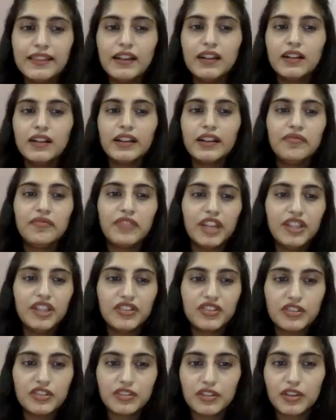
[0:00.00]
the in
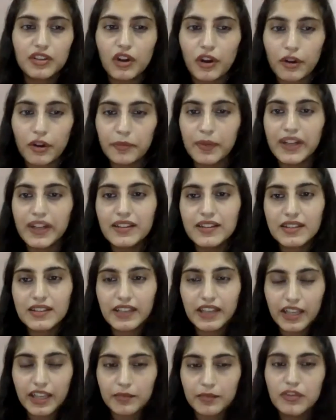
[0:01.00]
which government
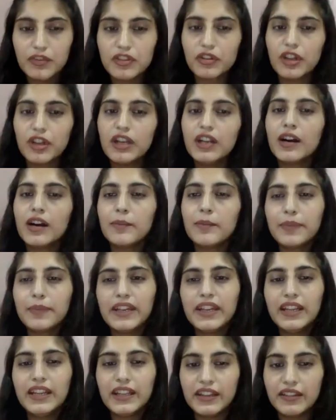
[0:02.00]
scheme should a company